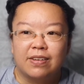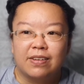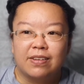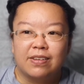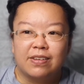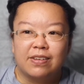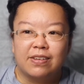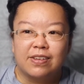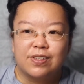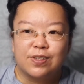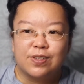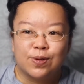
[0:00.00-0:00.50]

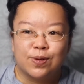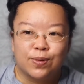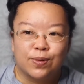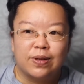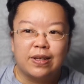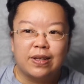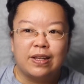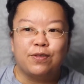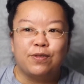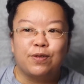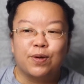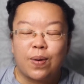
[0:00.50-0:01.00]
So
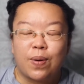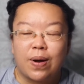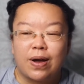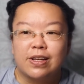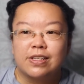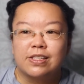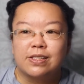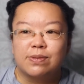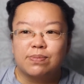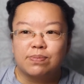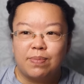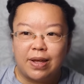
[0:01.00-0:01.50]
it
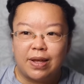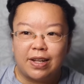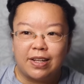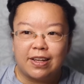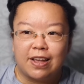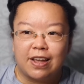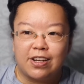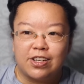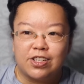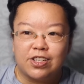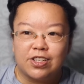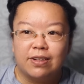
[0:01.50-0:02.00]
requires
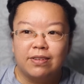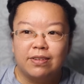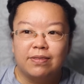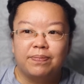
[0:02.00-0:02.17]
medication.